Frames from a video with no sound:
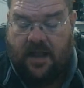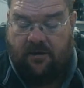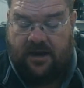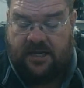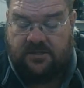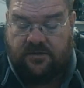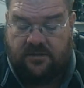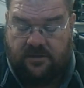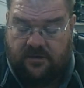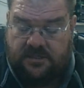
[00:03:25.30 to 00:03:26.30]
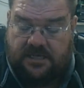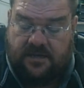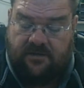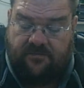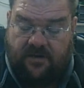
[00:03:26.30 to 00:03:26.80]
Now, an angel of the Lord
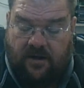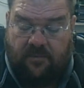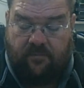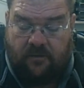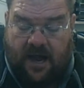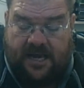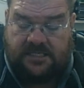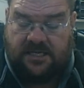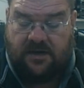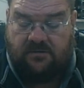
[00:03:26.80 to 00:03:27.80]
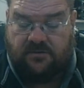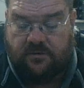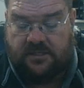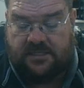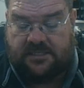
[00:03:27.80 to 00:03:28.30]
said to Philip, Rise and go
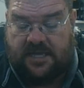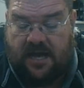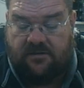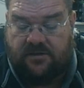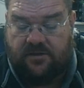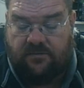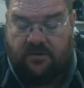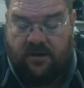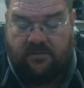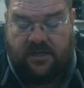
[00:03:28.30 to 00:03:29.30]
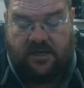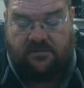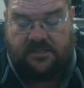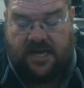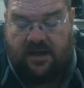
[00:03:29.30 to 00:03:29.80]
toward the south to the road that
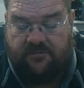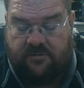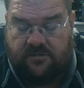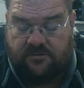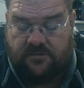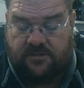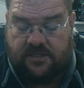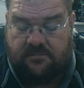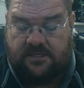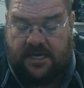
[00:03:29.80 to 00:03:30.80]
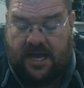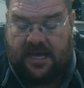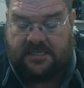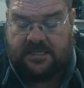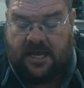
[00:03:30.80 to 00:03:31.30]
goes down from Jerusalem to
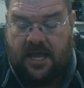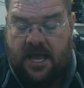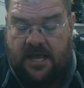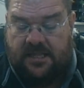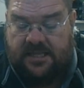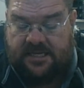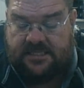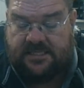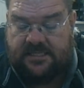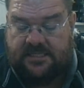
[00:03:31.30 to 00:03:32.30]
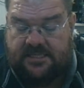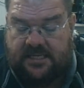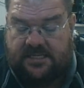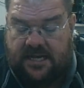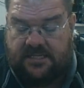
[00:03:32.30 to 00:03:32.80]
Gaza. This is
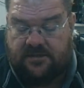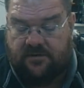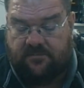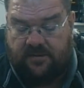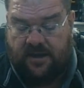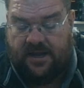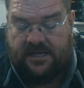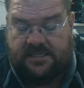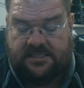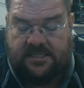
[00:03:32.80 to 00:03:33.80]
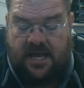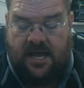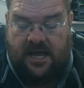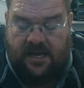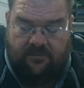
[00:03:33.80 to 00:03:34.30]
a desert place.
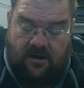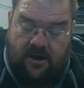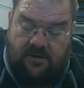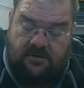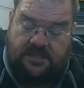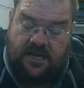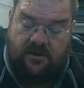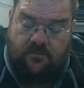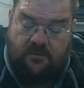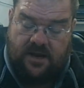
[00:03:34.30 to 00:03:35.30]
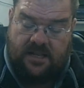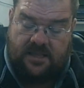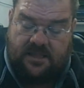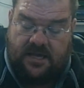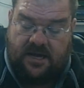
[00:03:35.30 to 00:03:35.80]
And he rose and went
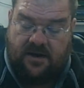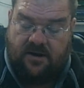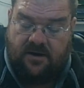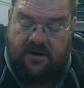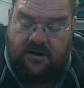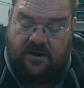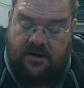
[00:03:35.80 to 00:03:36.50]
there.